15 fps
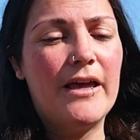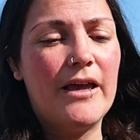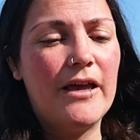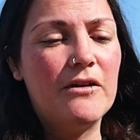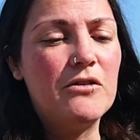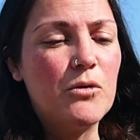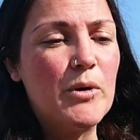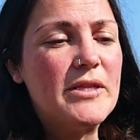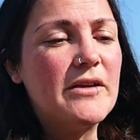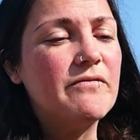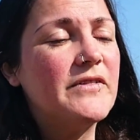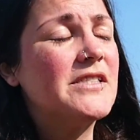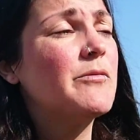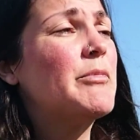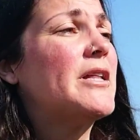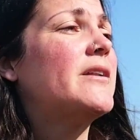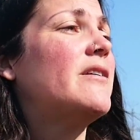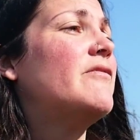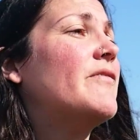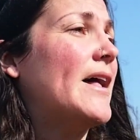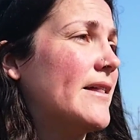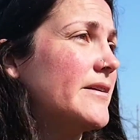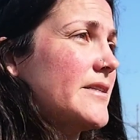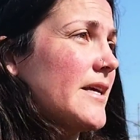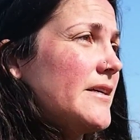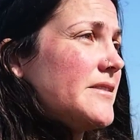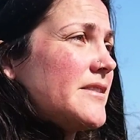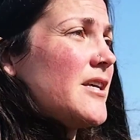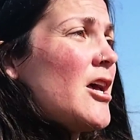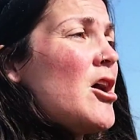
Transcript: knowing that visibility validates.